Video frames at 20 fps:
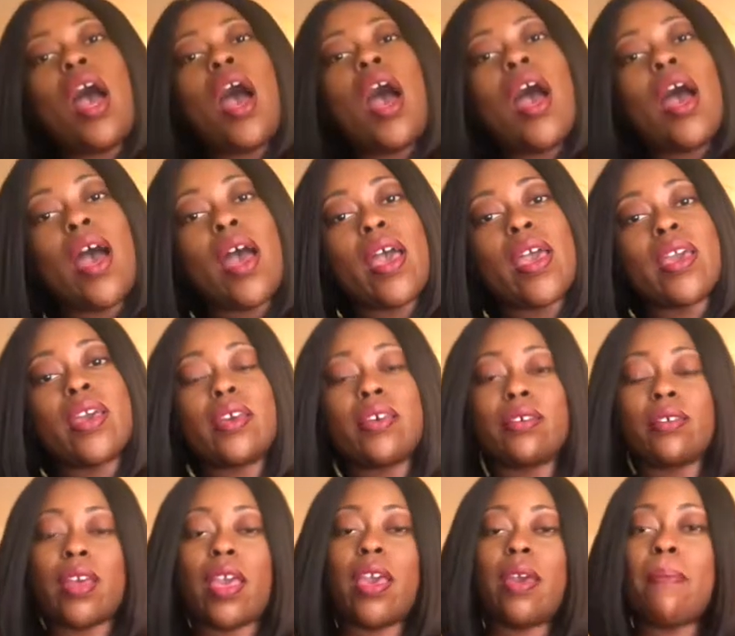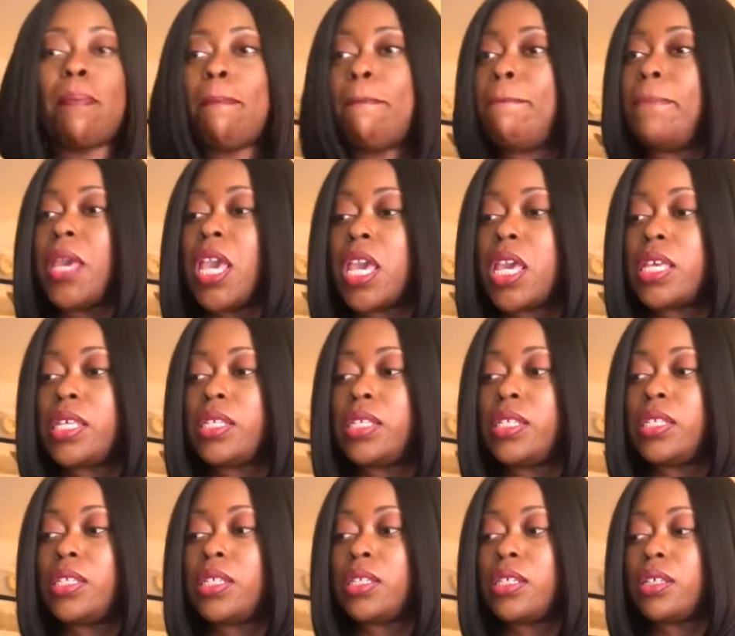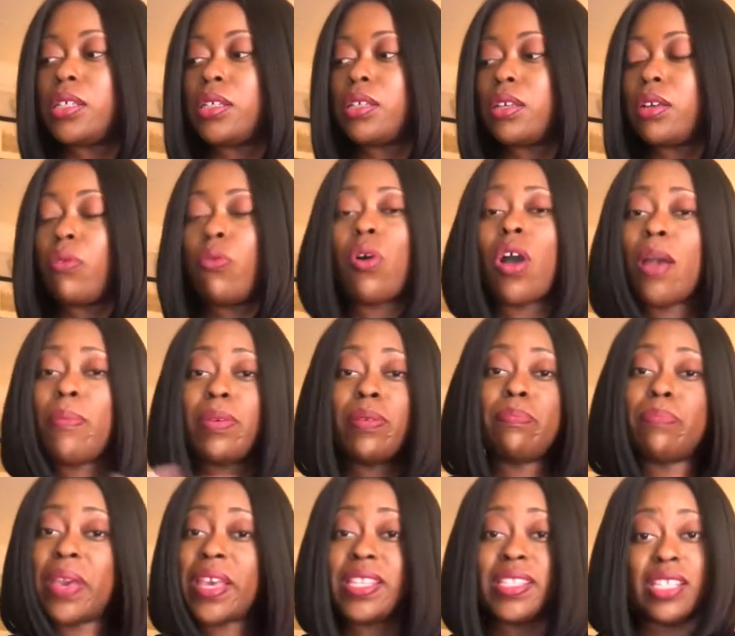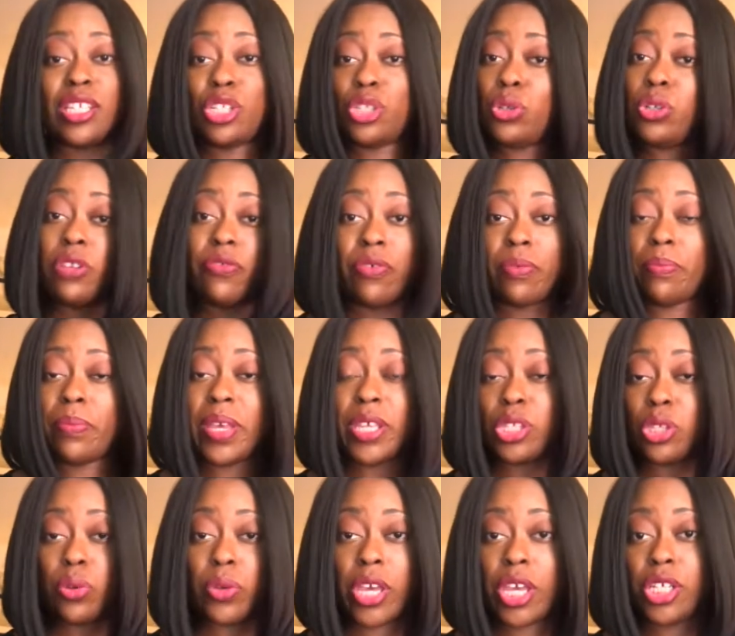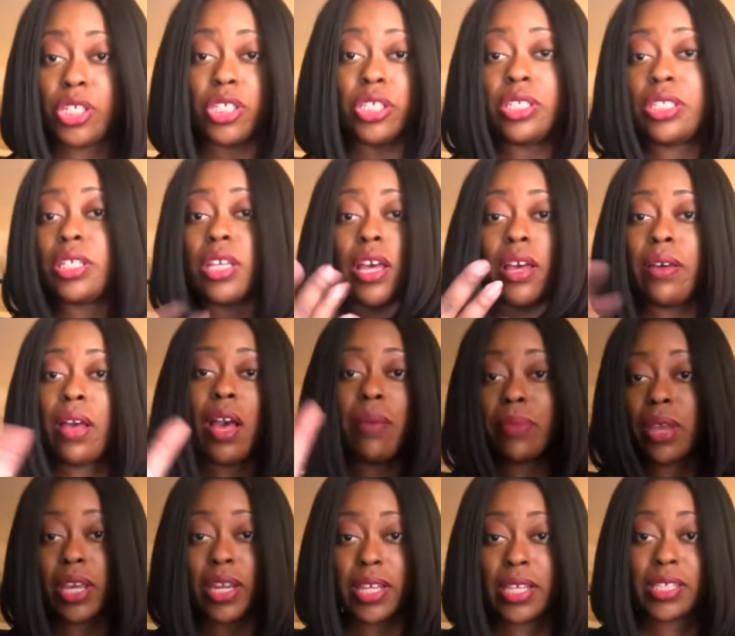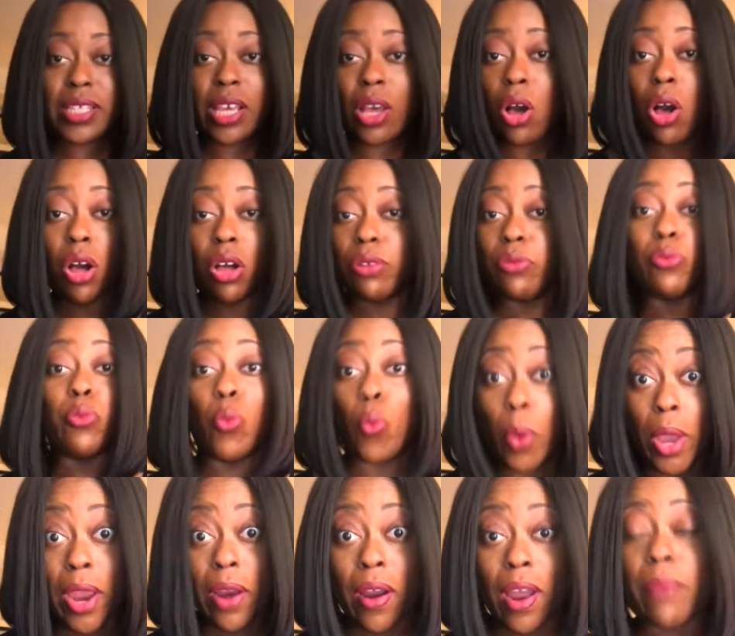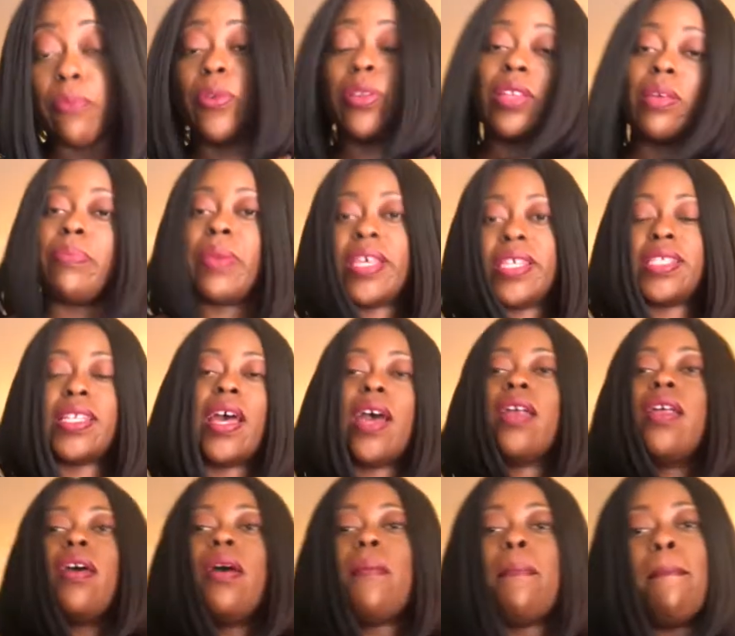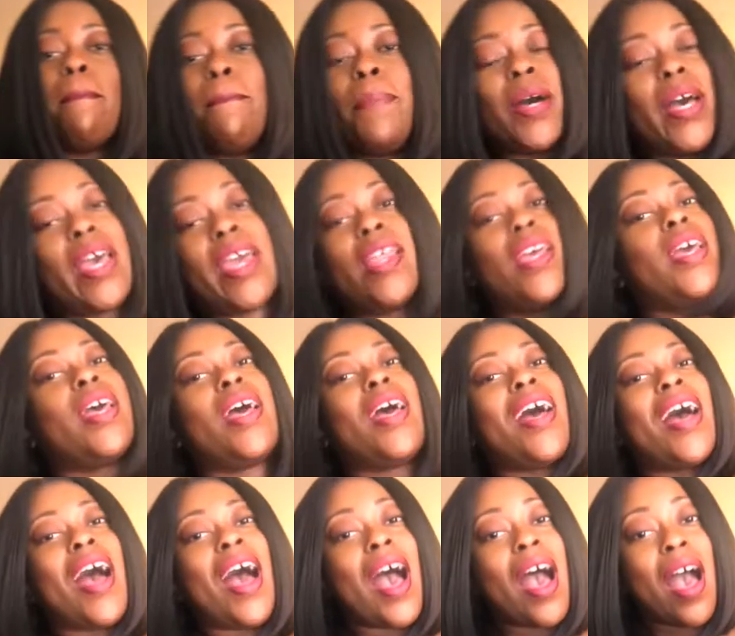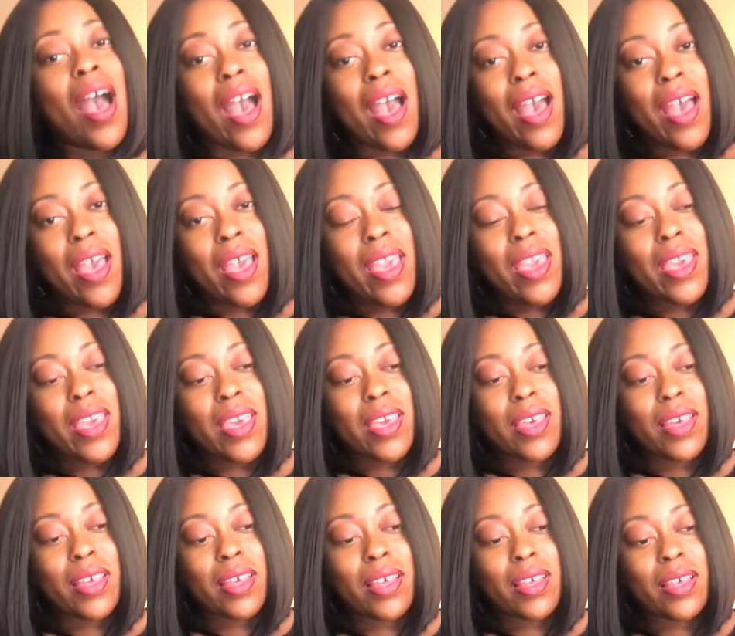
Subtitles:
I am based, well, I've been based in 2 different base locations. I'm not gonna say all where I'm really based at, but I